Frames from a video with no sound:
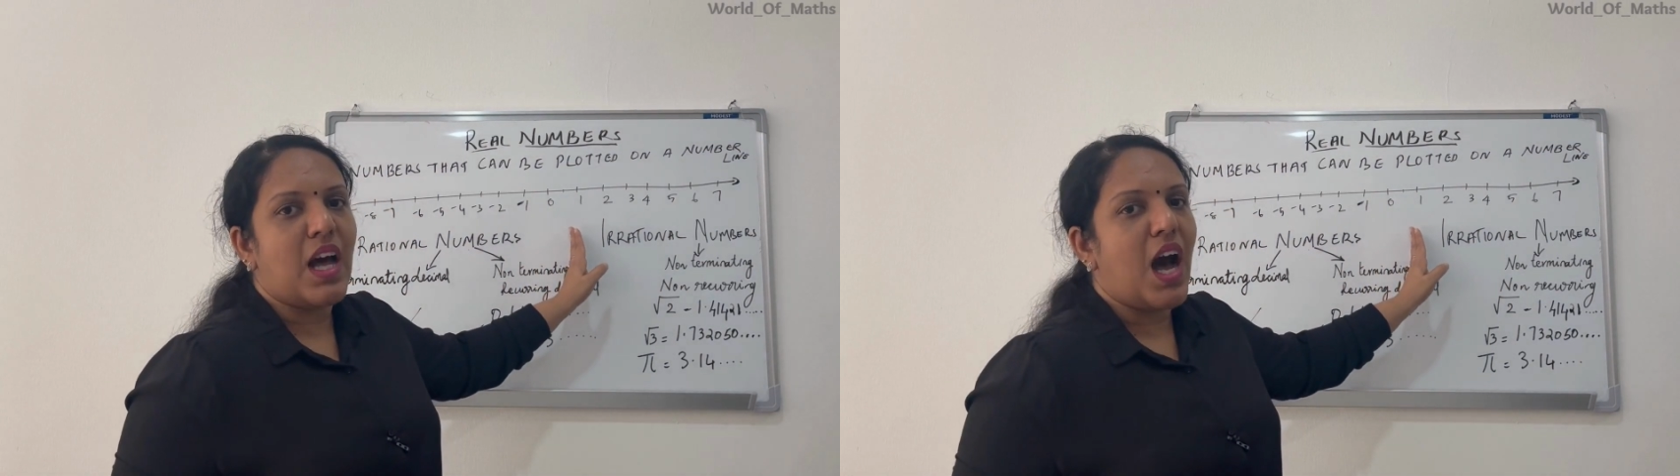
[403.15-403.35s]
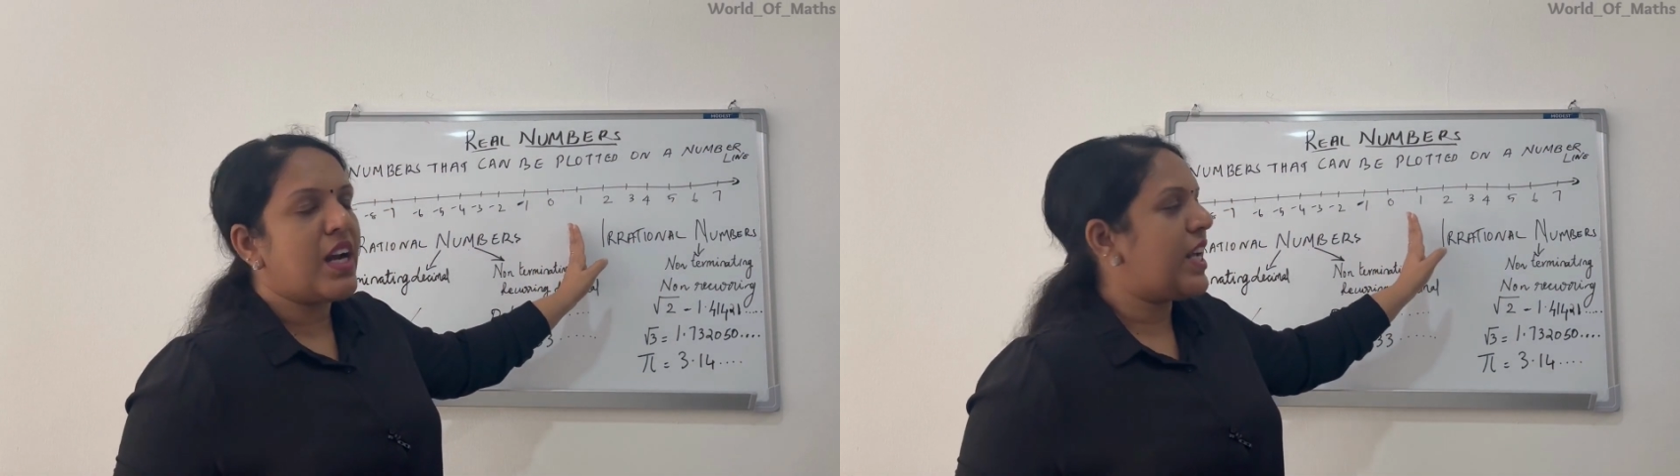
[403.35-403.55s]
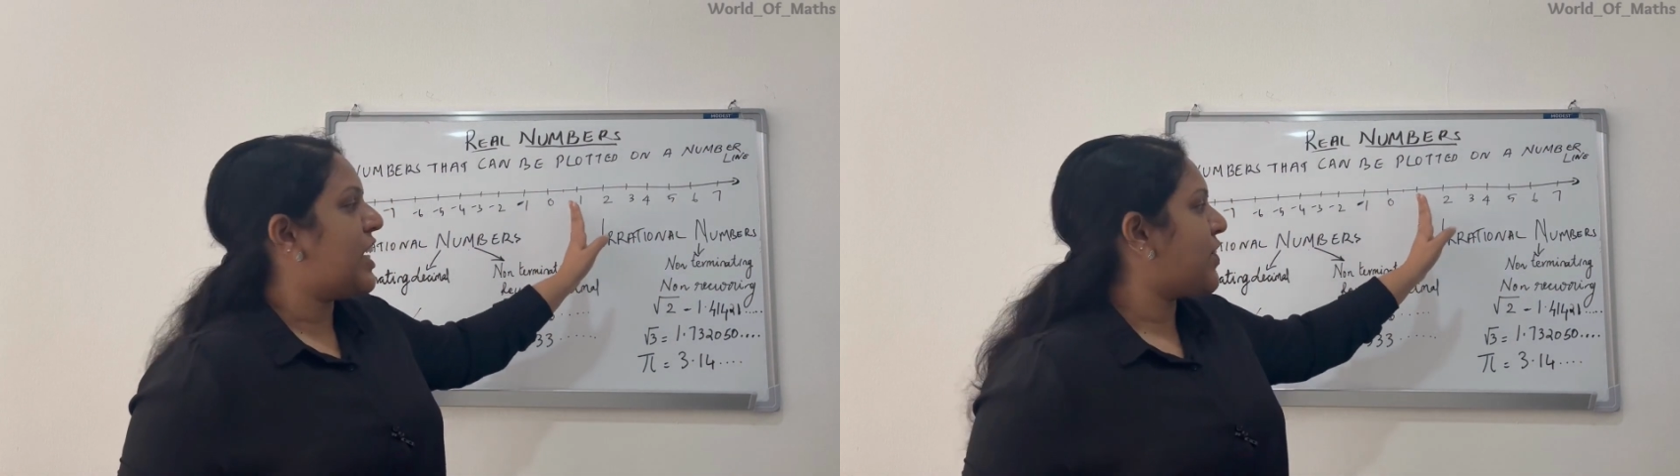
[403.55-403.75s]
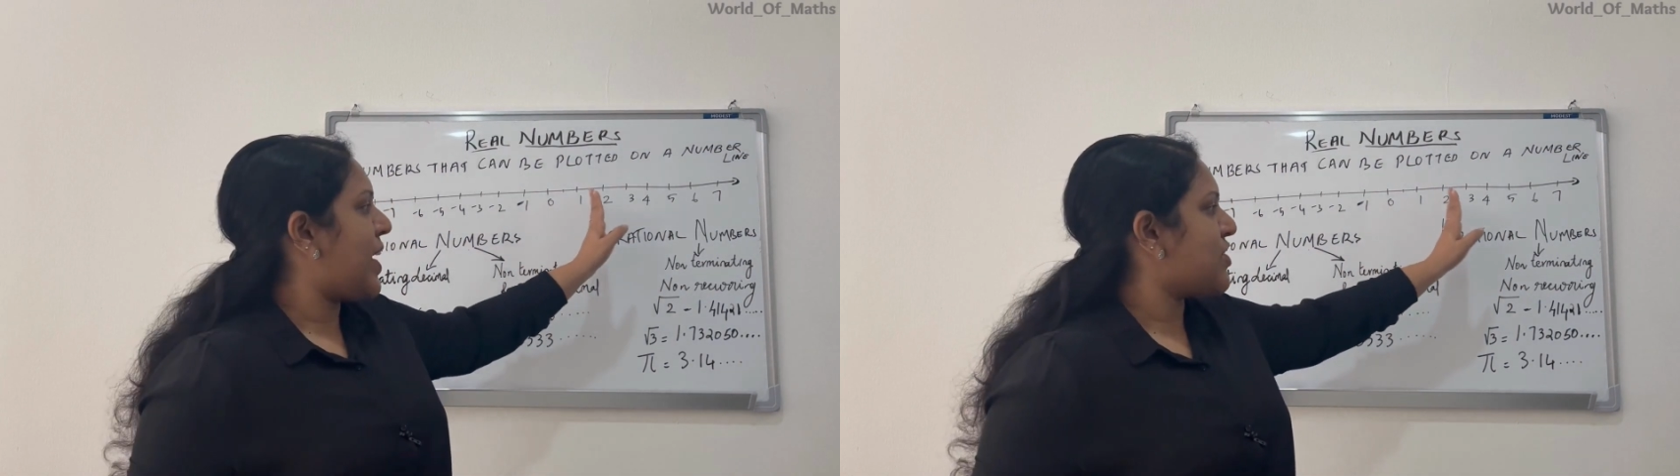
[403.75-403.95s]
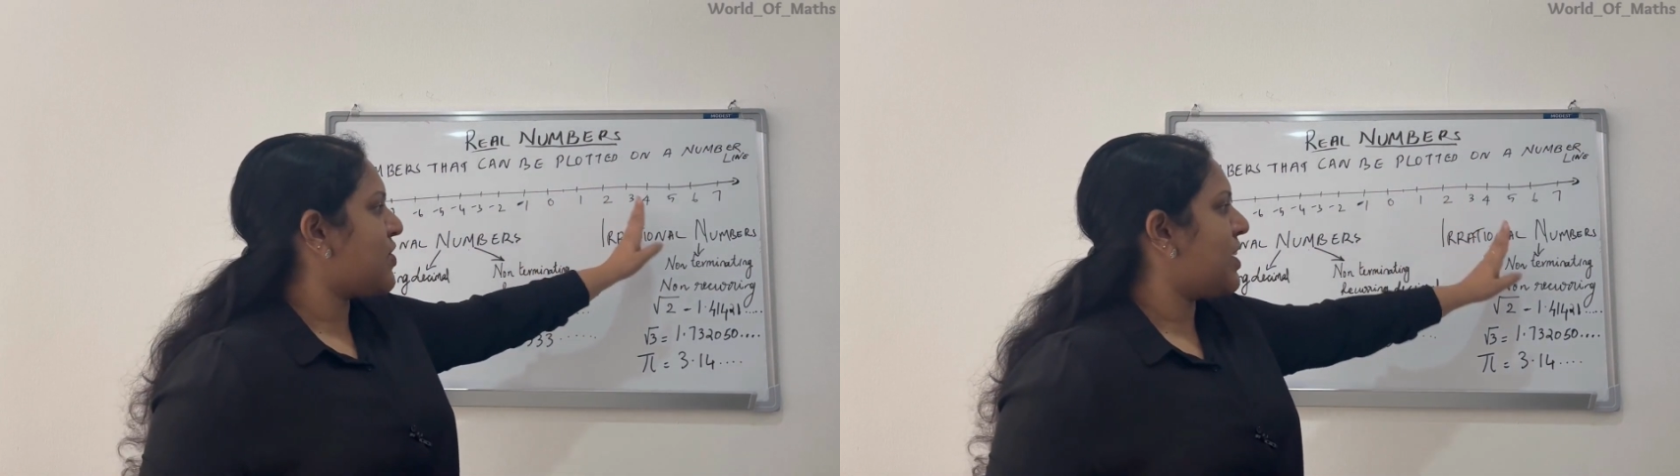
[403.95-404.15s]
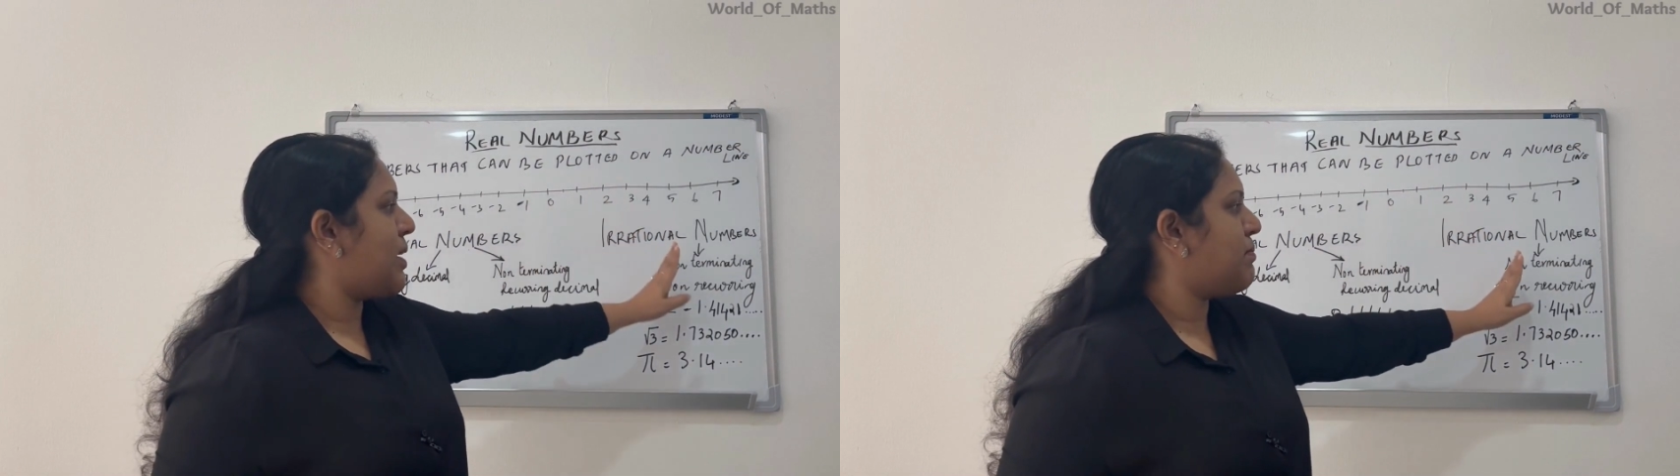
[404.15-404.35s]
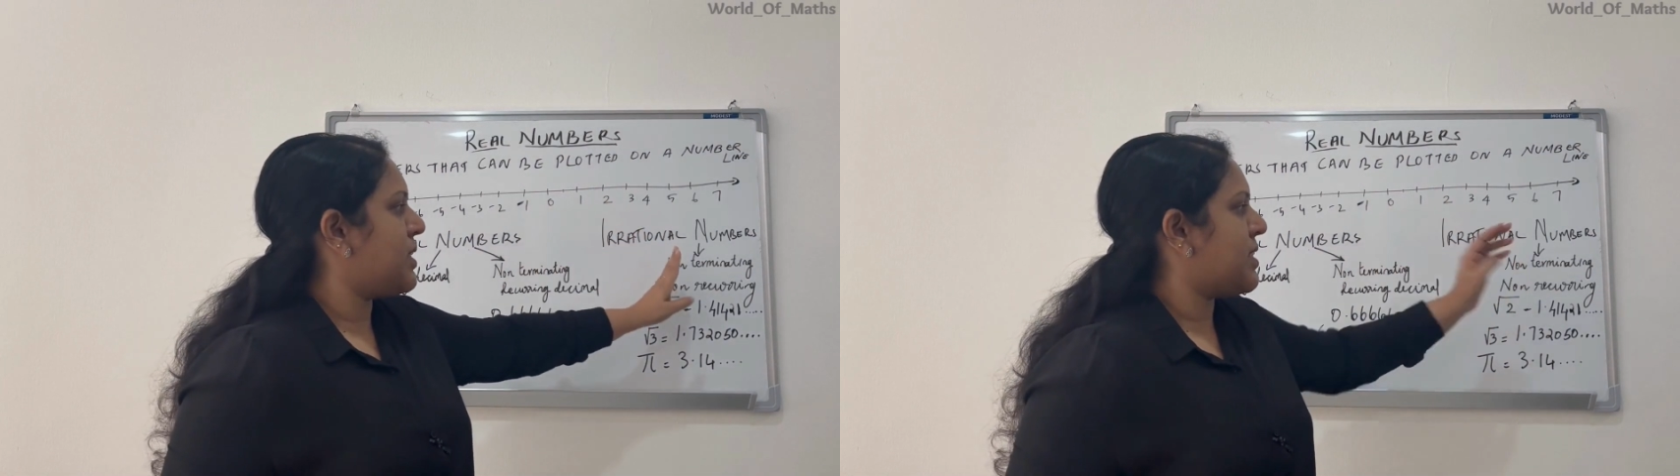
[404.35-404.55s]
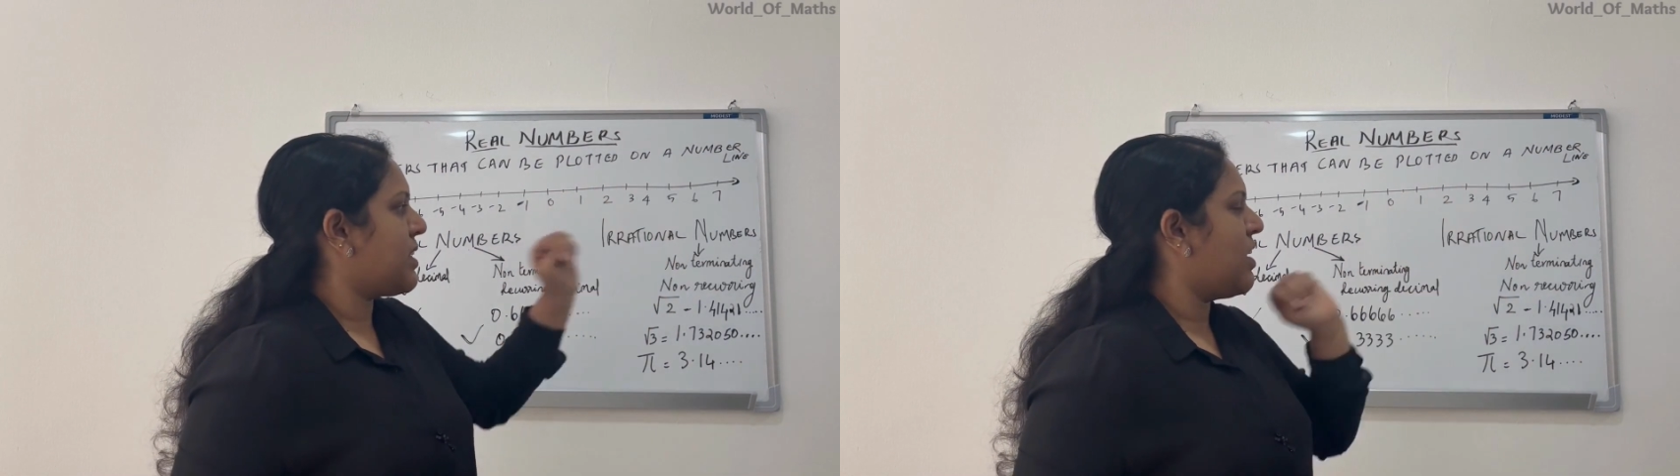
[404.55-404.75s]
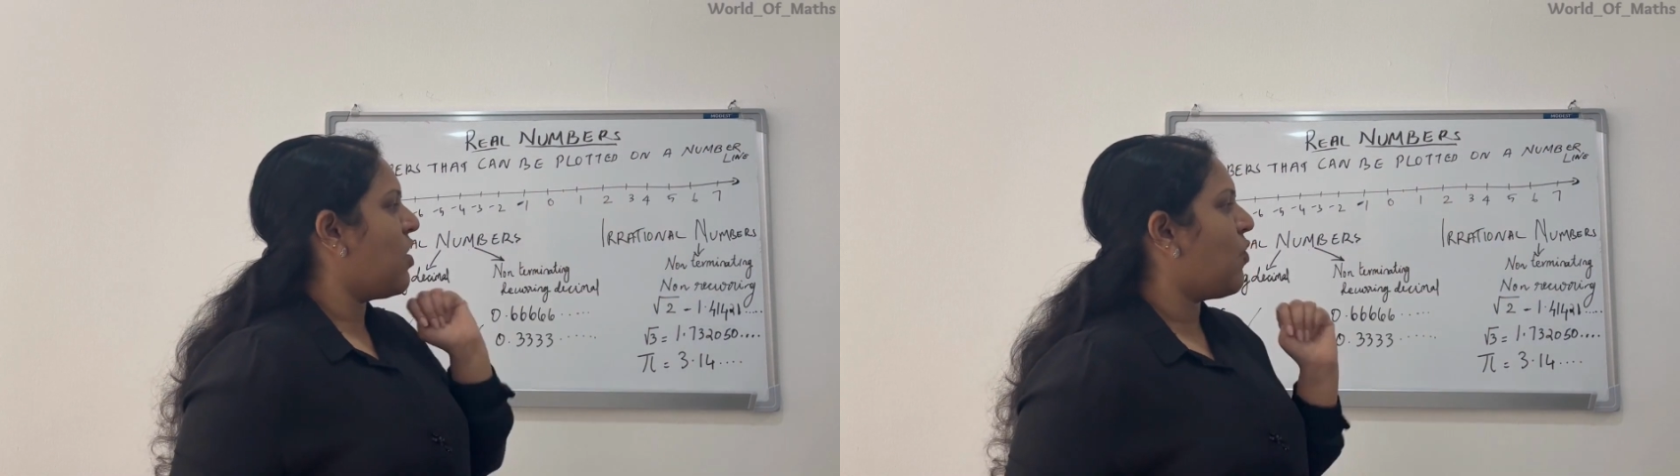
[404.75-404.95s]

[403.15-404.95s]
are irrational numbers.